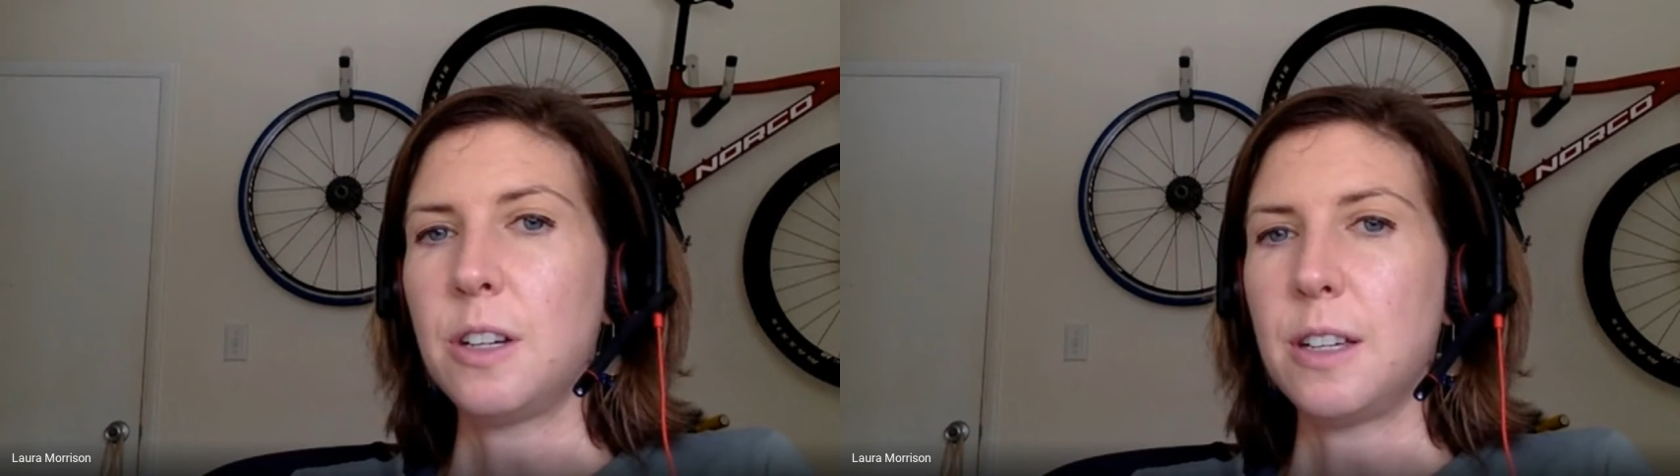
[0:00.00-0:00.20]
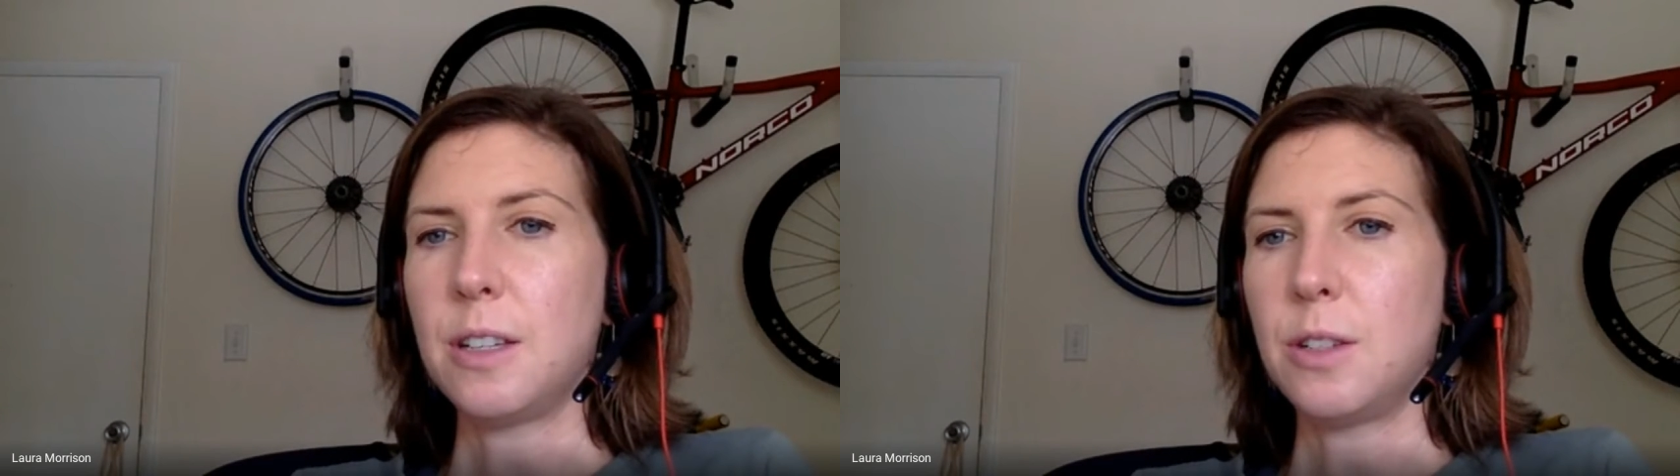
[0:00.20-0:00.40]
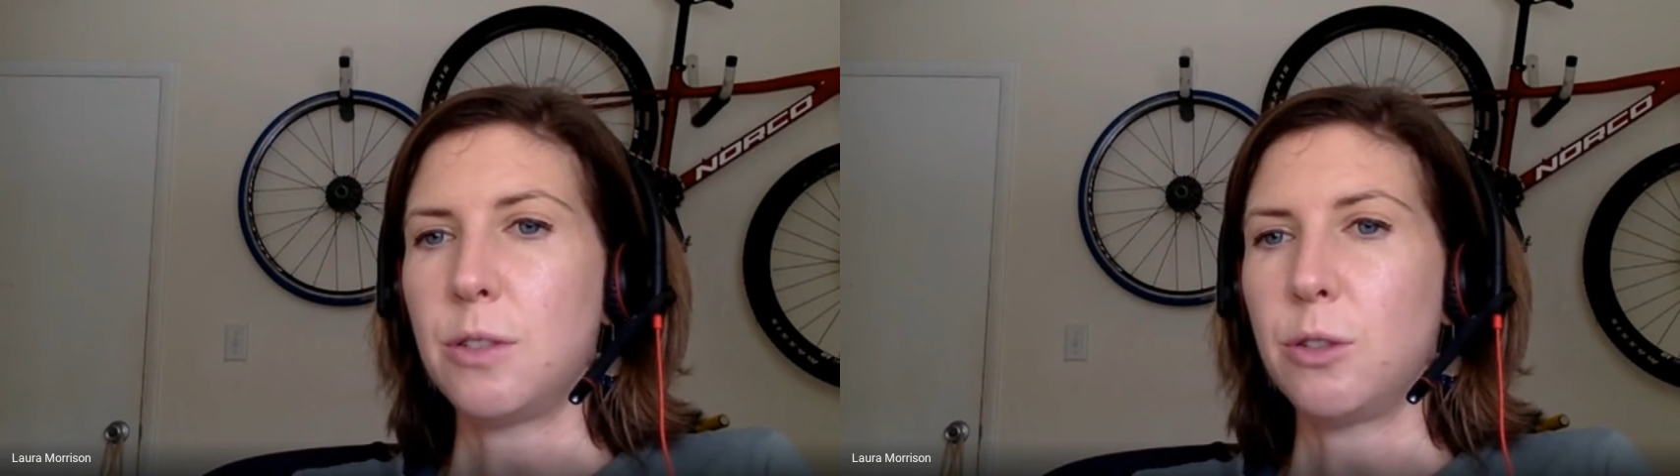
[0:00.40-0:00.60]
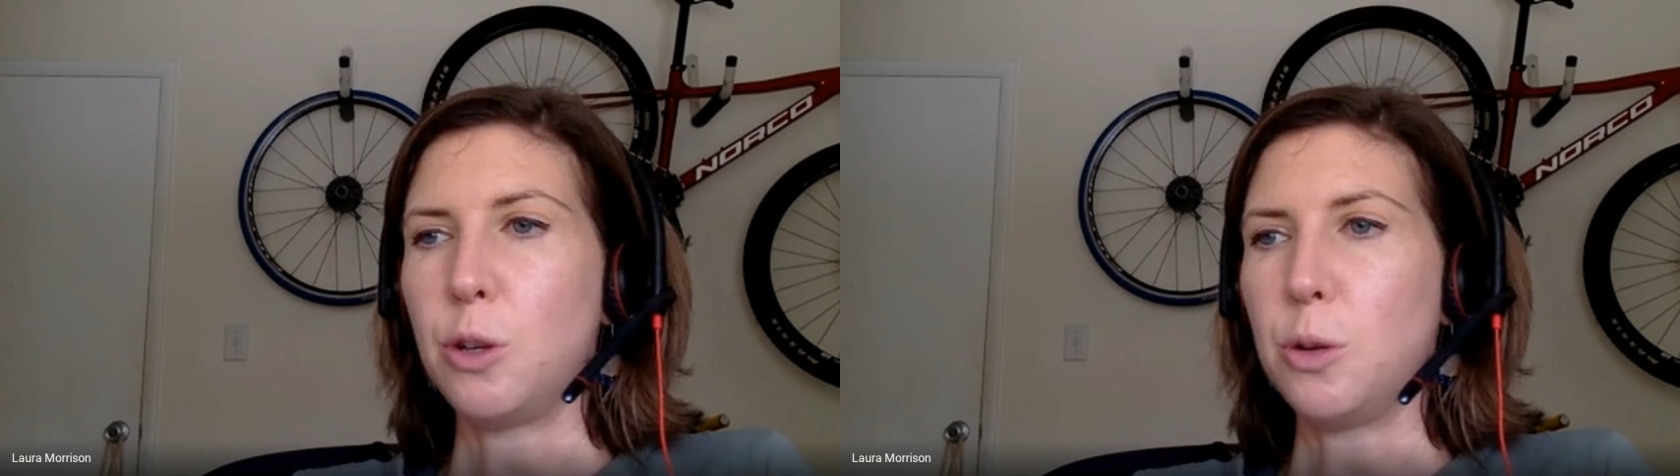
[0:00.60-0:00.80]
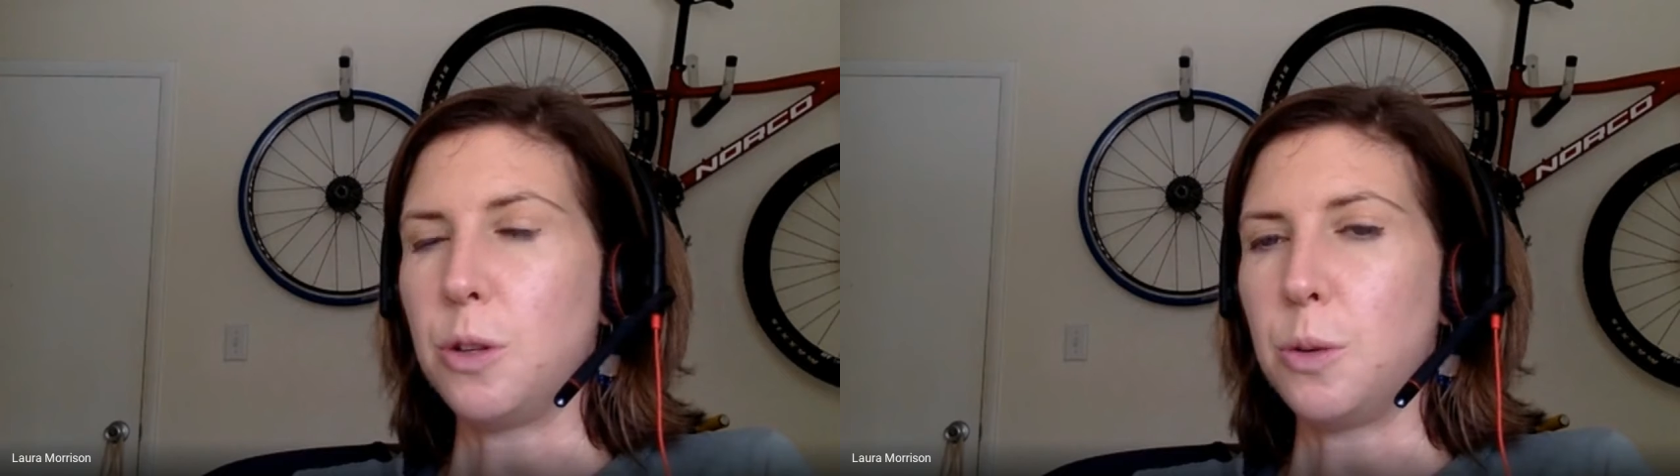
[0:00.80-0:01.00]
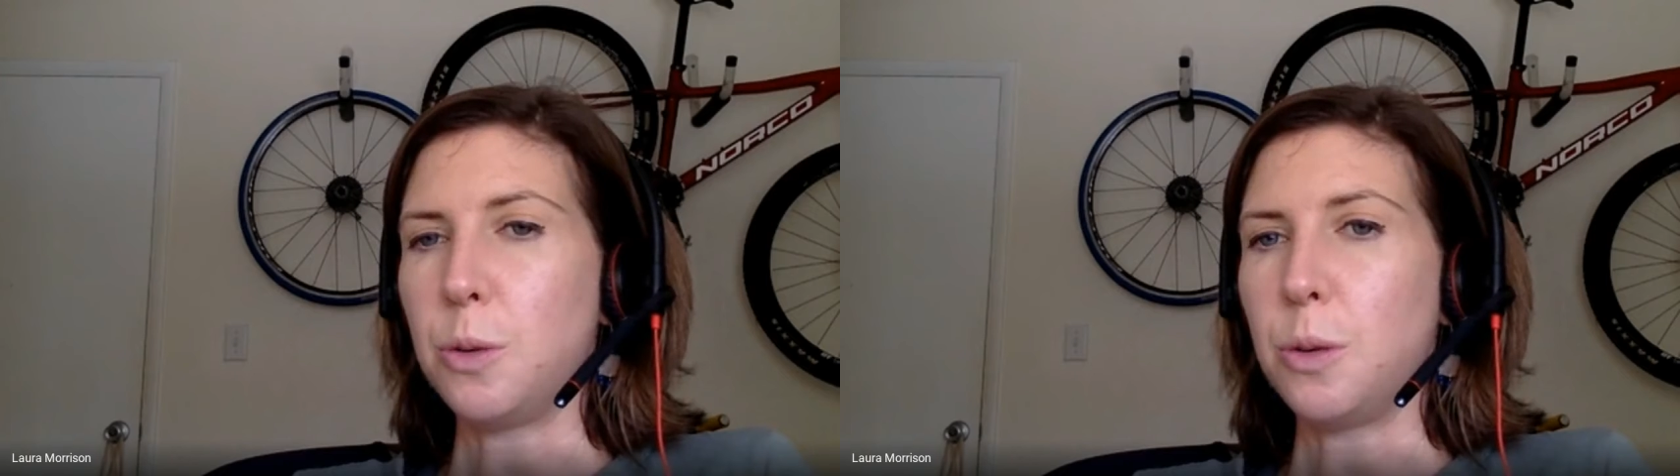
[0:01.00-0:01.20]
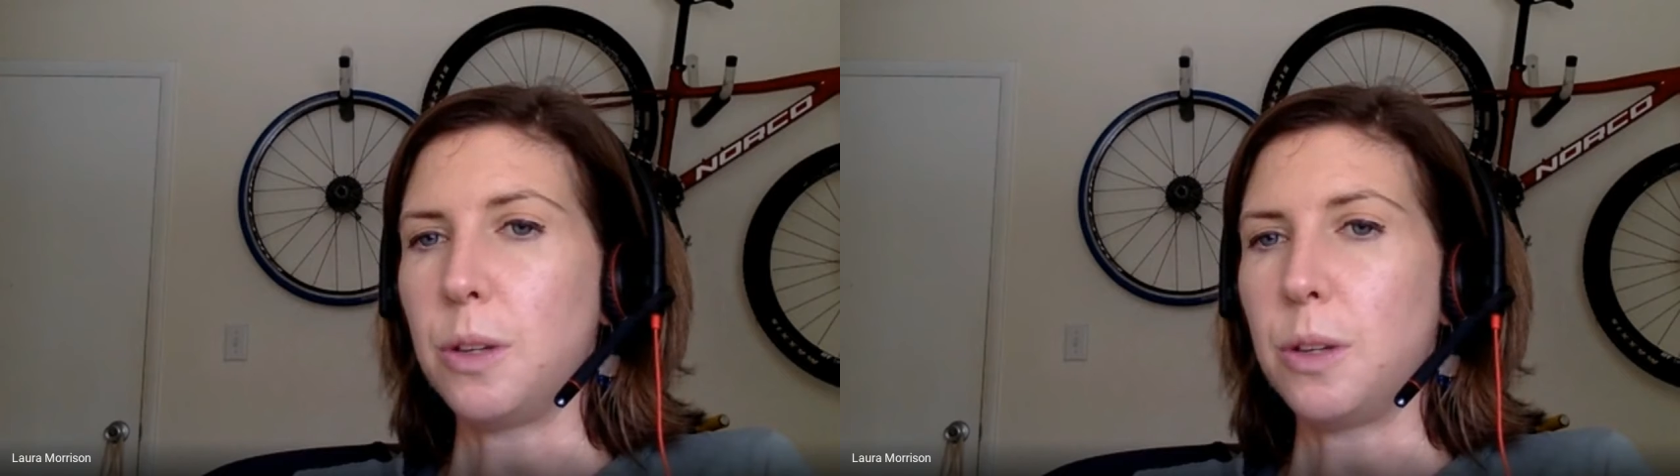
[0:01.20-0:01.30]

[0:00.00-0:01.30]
is for you to